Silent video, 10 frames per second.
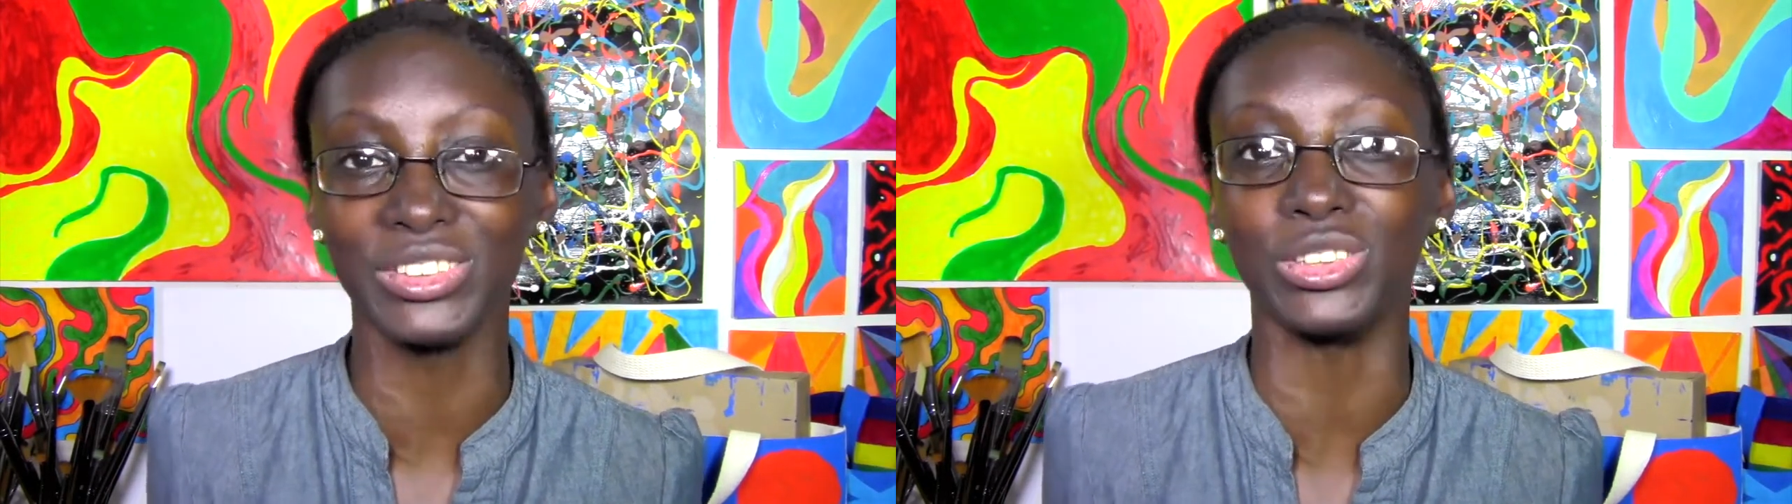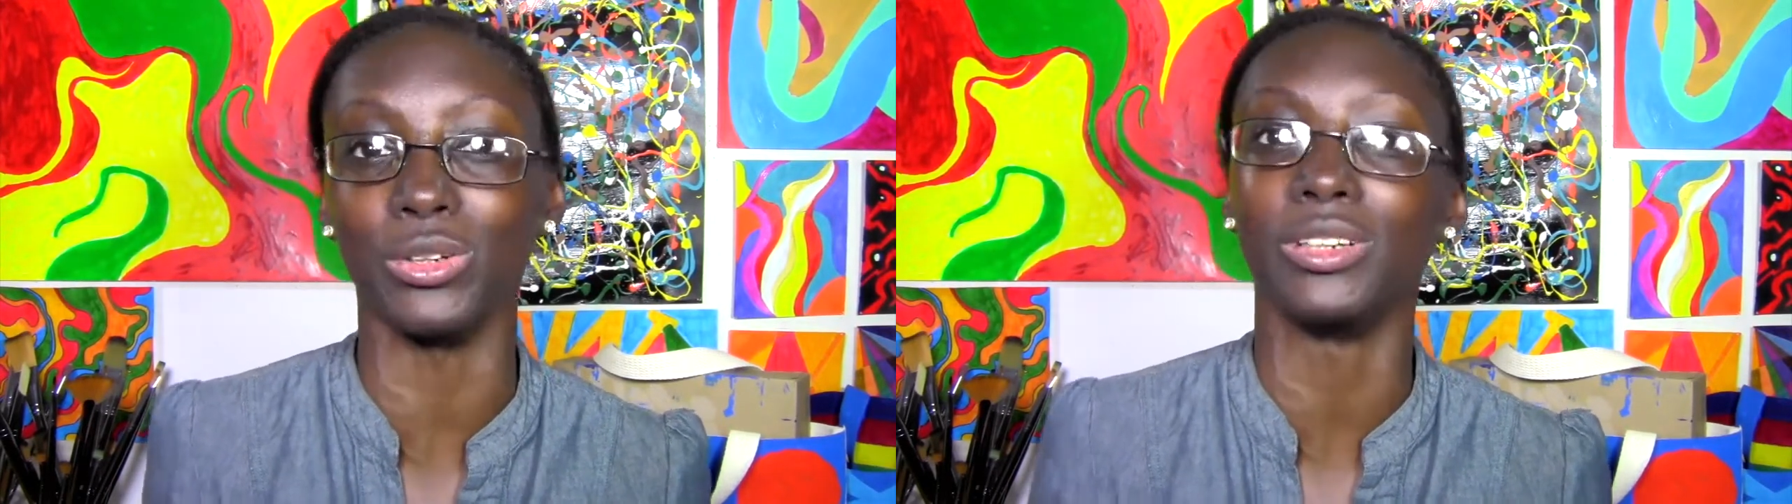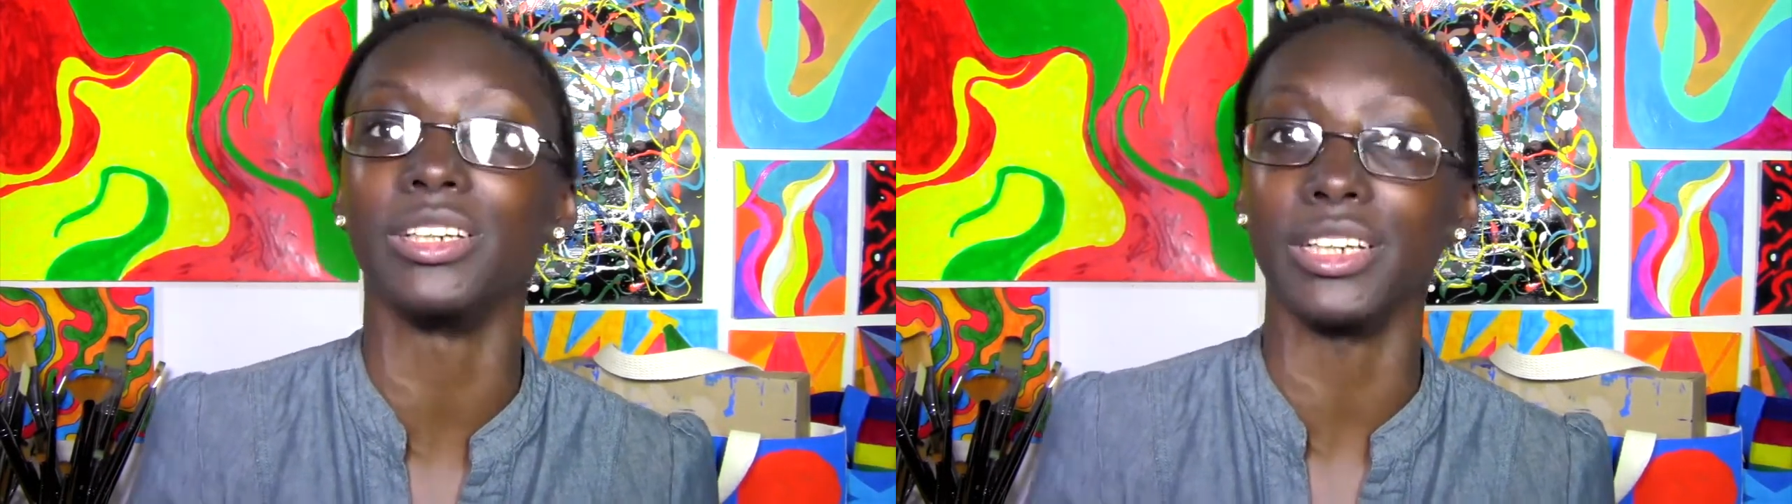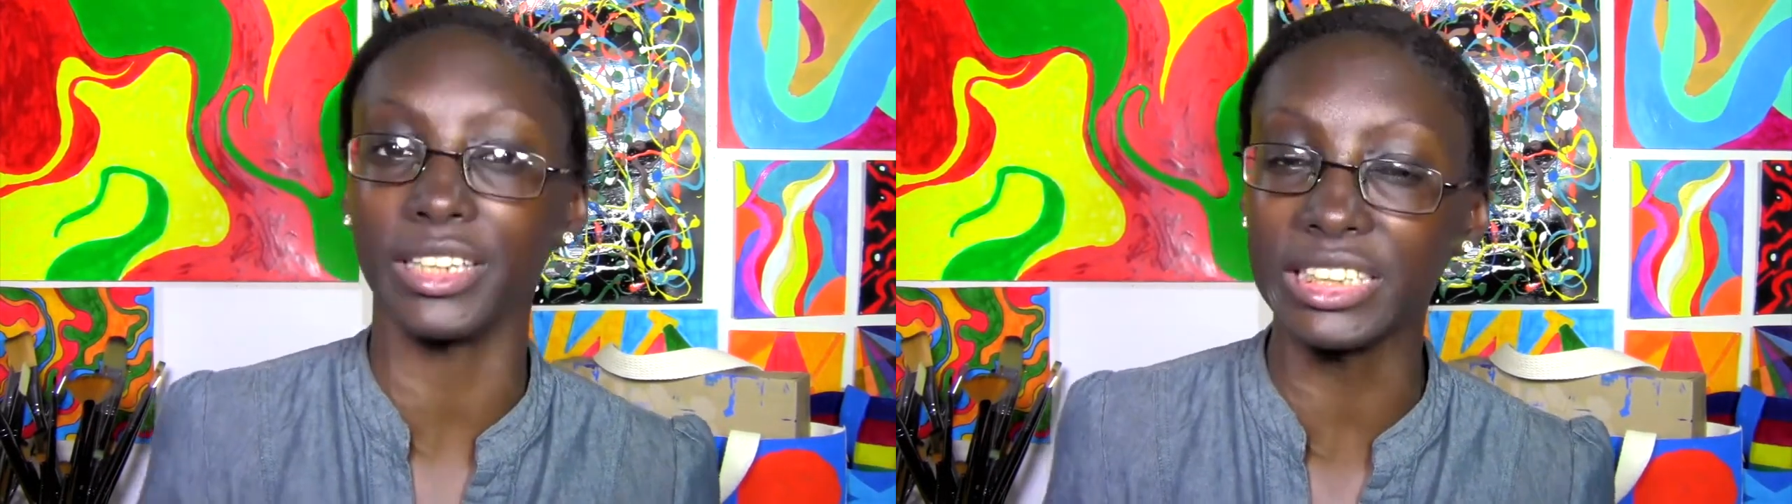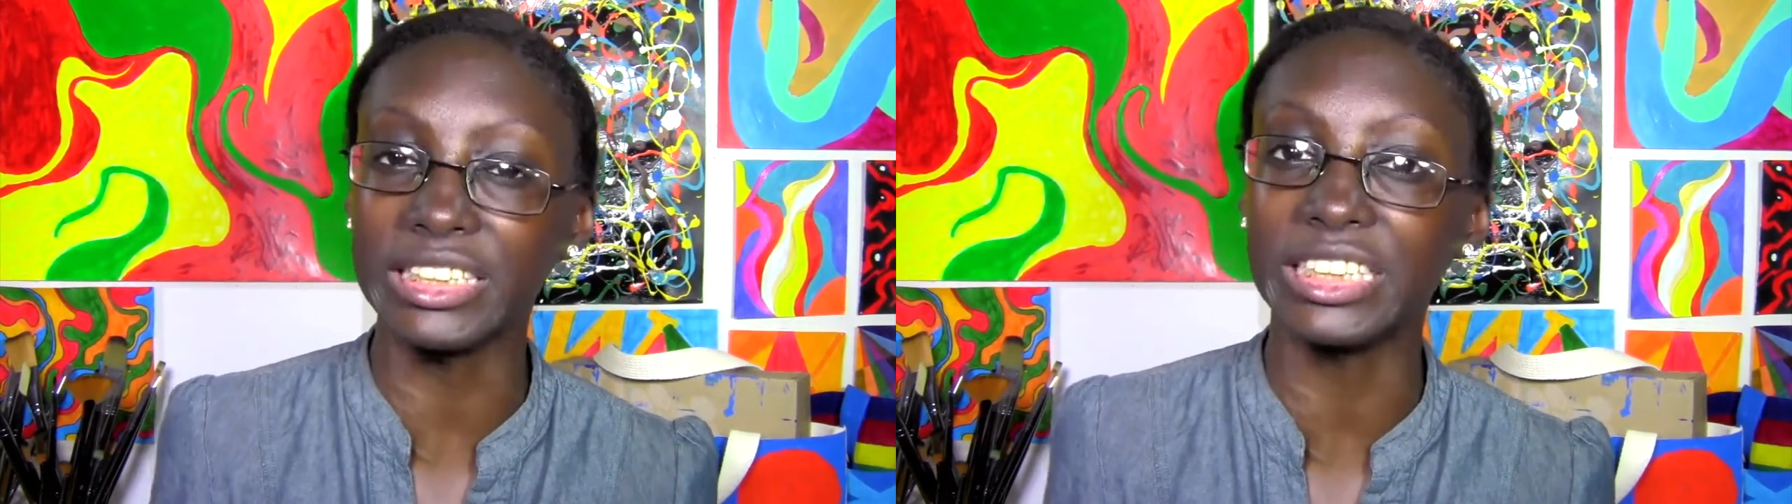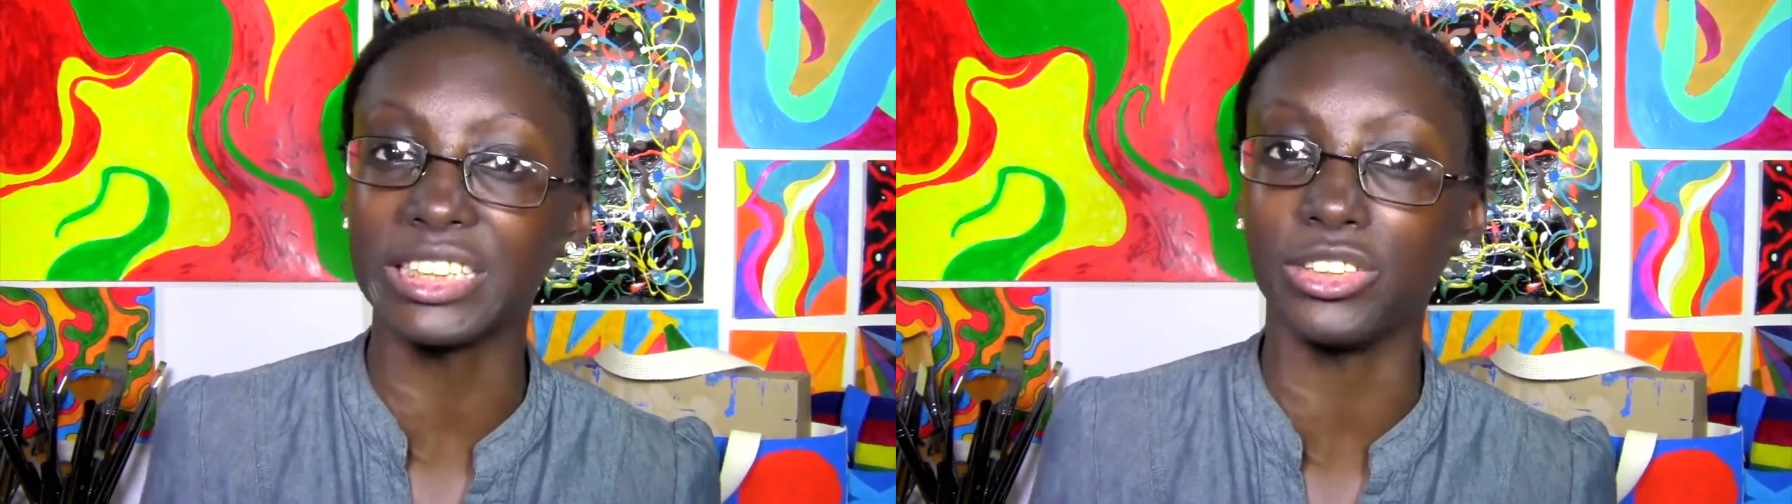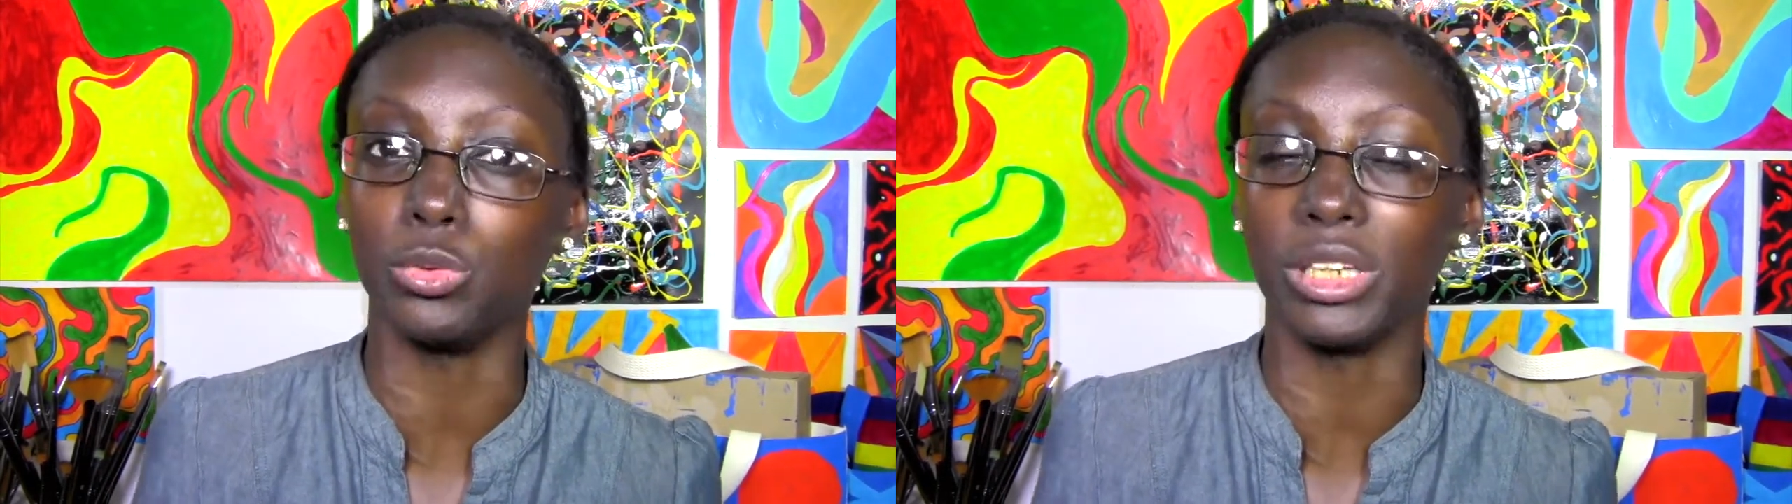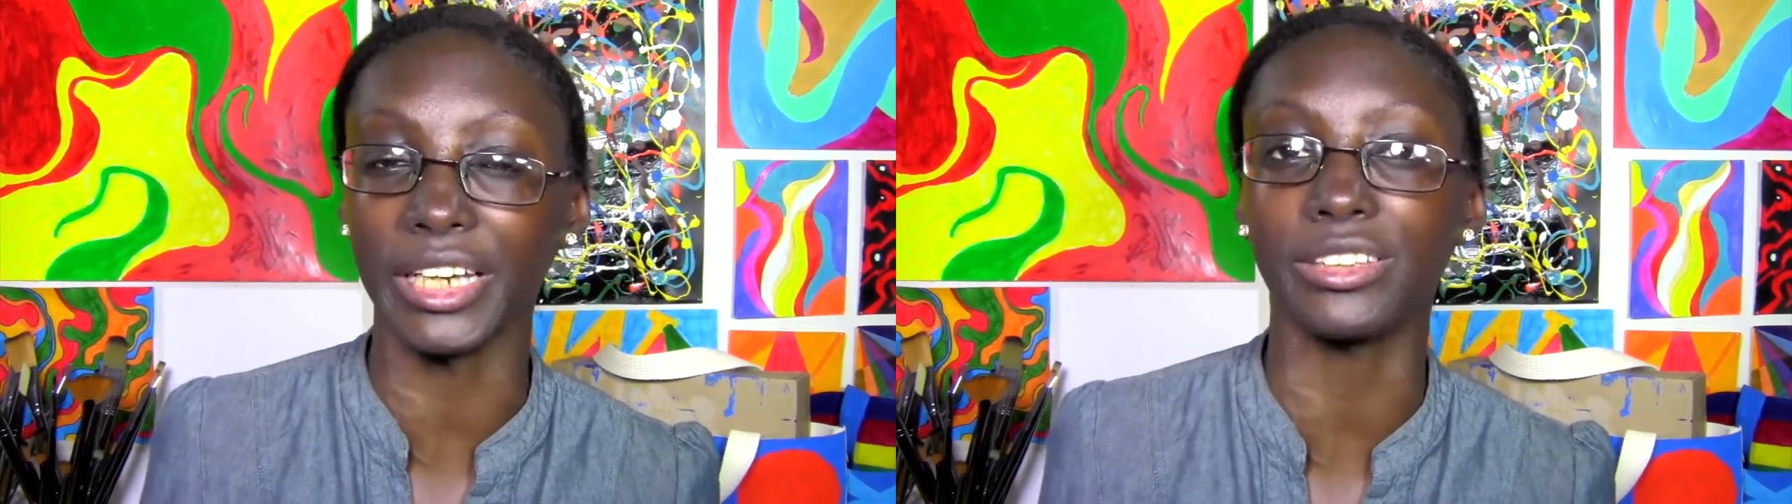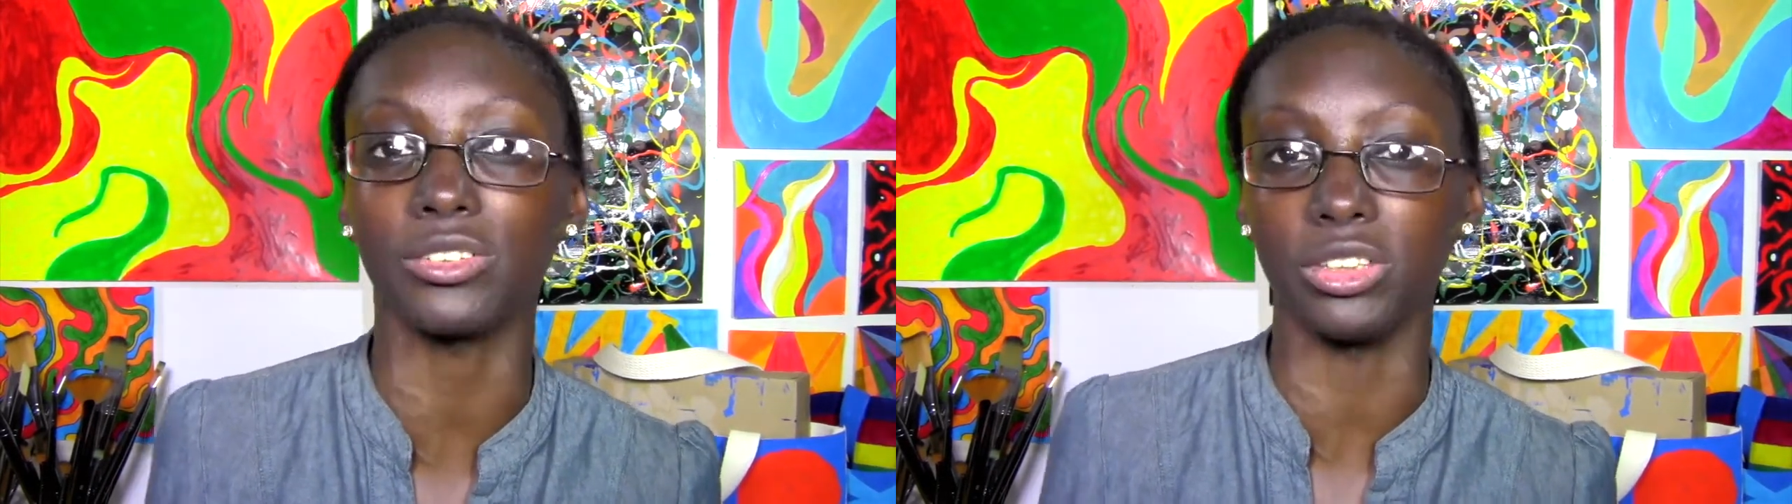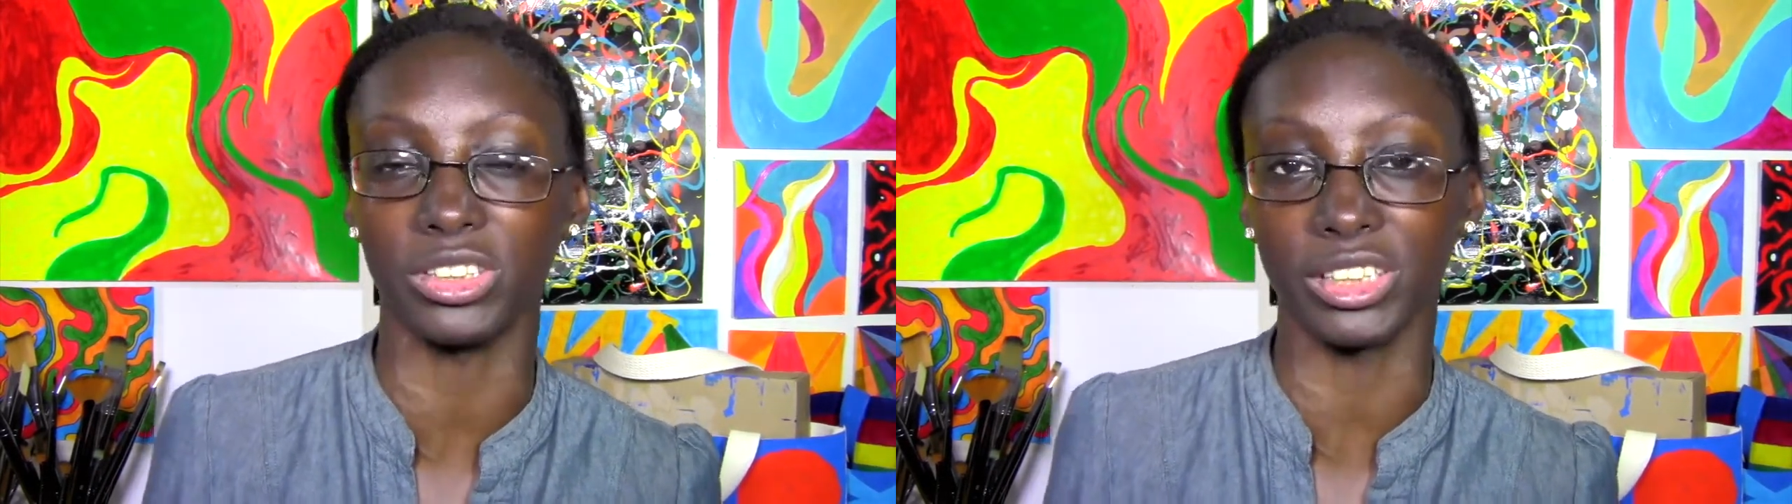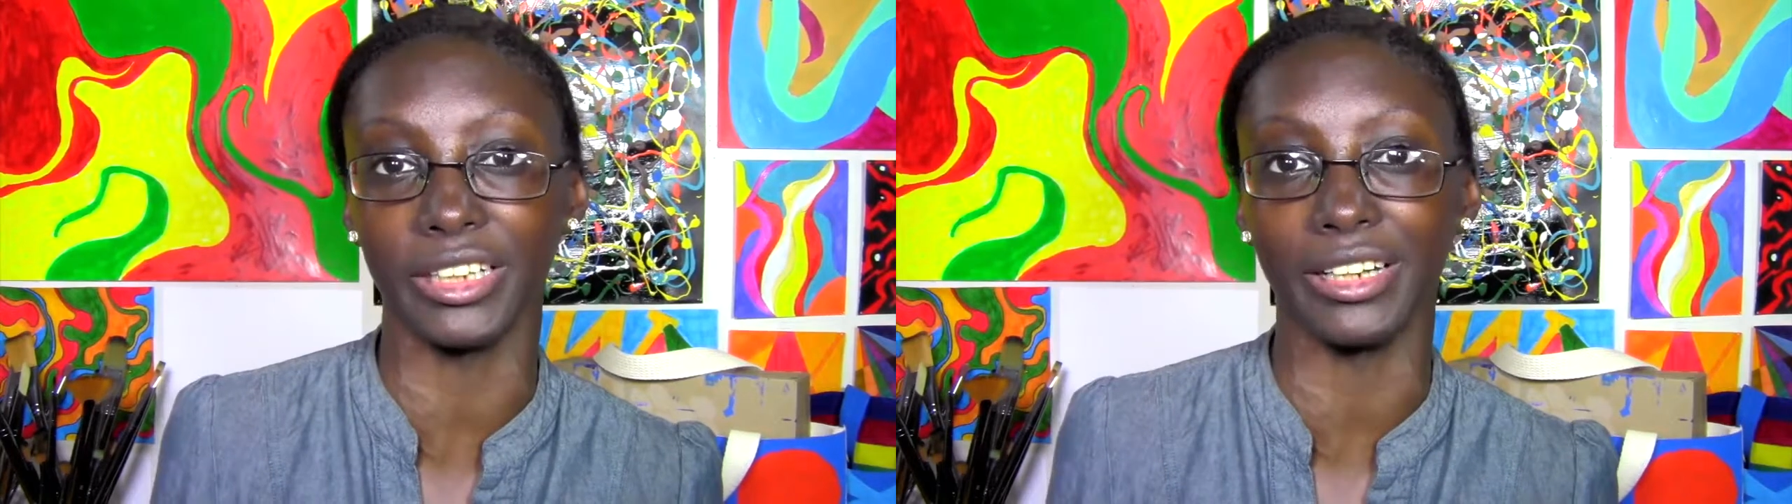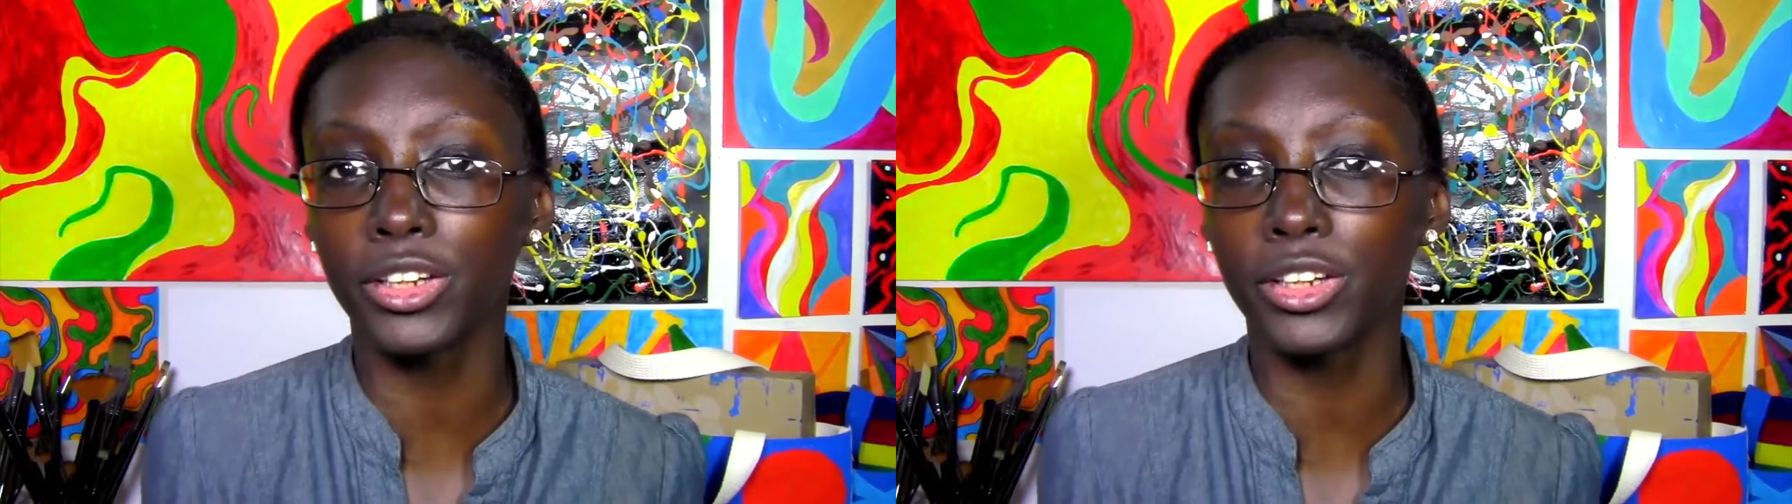So get a desk that you would like to sit at.